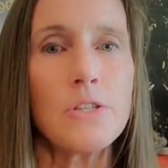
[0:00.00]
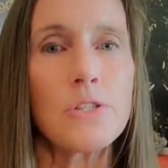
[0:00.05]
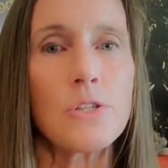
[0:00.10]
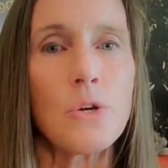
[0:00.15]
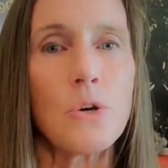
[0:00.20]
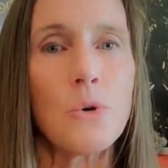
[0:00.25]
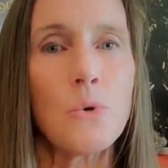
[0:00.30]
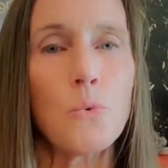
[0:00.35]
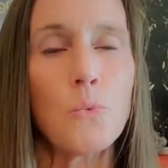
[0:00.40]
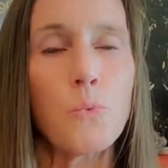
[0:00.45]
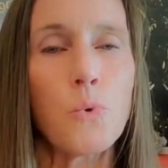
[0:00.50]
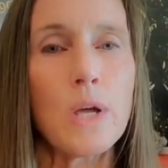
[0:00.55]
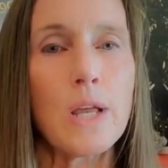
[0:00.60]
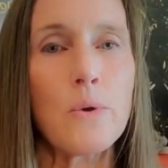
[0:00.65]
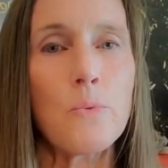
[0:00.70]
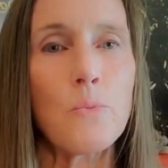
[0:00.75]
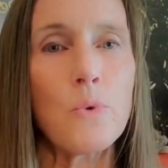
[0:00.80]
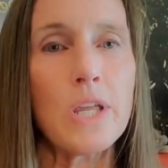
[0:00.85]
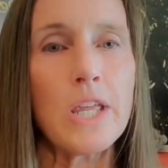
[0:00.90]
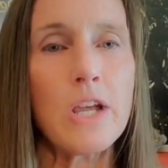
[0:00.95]
So
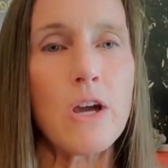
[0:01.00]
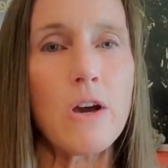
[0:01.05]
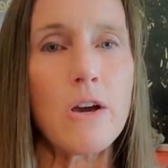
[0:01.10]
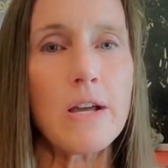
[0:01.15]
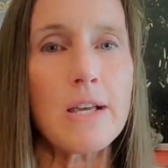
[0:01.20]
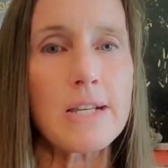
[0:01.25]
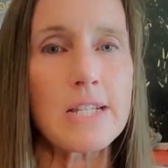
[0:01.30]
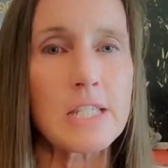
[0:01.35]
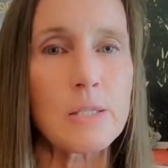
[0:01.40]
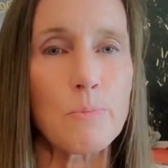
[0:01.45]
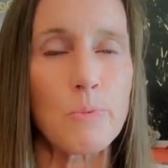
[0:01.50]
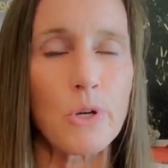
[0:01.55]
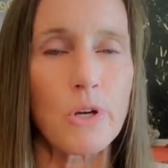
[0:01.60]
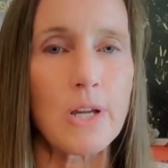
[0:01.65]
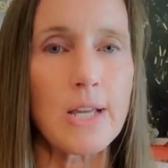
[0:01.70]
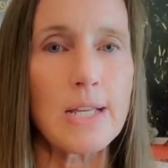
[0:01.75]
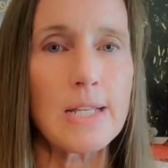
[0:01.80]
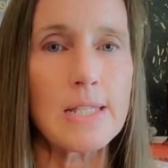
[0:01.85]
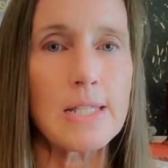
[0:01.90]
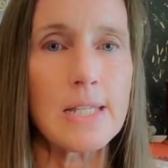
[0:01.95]
when we are
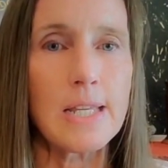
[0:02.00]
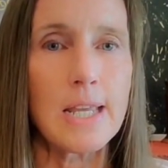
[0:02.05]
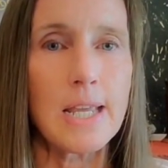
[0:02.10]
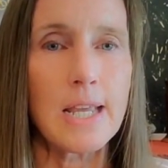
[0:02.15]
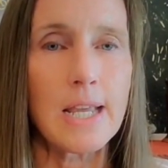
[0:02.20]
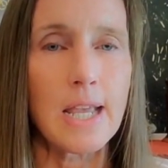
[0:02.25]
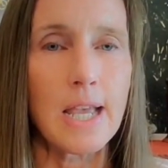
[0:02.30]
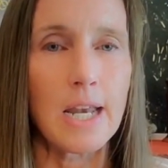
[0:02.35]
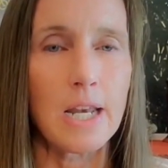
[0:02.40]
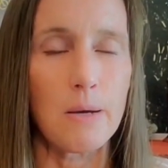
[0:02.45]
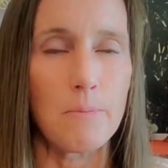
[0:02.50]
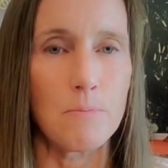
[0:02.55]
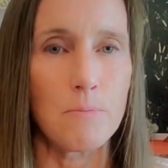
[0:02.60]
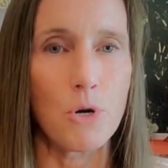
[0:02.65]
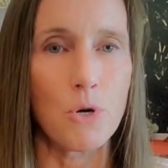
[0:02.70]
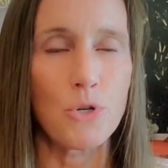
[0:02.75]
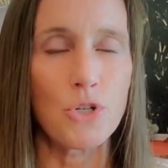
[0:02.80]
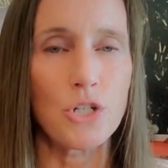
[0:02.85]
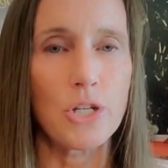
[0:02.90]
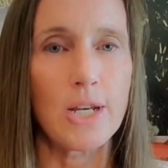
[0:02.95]
experiencing an
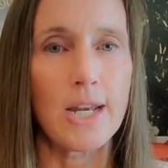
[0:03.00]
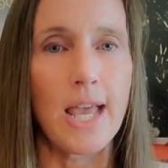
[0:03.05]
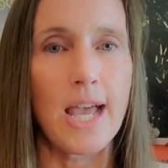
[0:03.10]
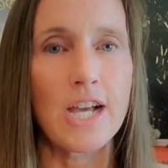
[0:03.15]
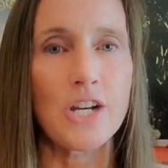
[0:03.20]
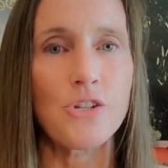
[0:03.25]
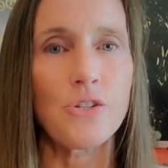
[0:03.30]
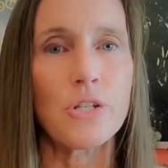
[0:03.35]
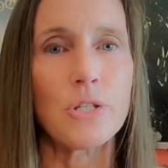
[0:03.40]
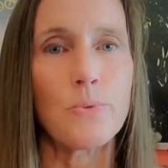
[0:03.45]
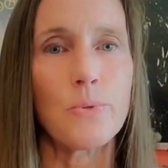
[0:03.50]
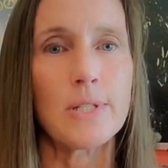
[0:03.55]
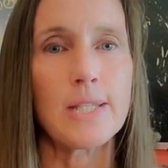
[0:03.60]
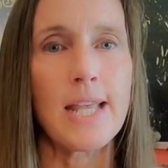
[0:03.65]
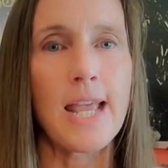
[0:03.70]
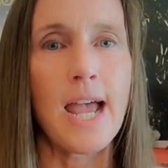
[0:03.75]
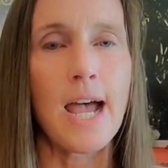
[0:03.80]
emotion, actually is what's